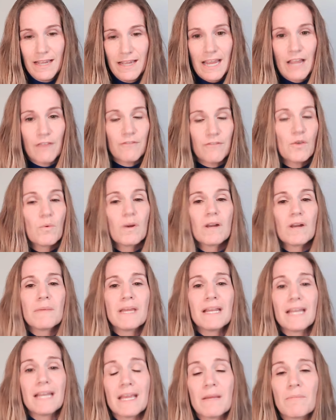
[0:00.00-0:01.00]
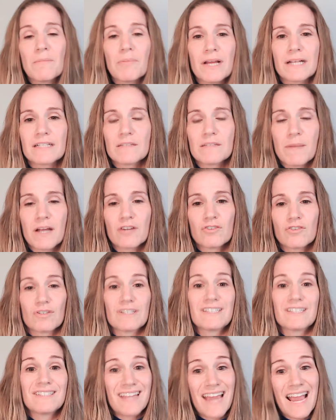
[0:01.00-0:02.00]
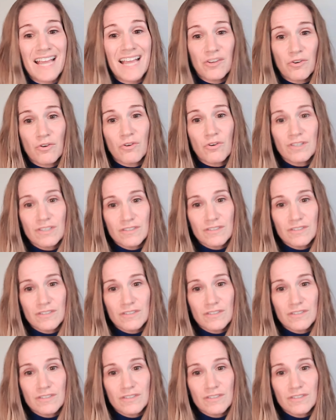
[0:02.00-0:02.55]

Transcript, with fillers: If you want to be an implant specialist, take your,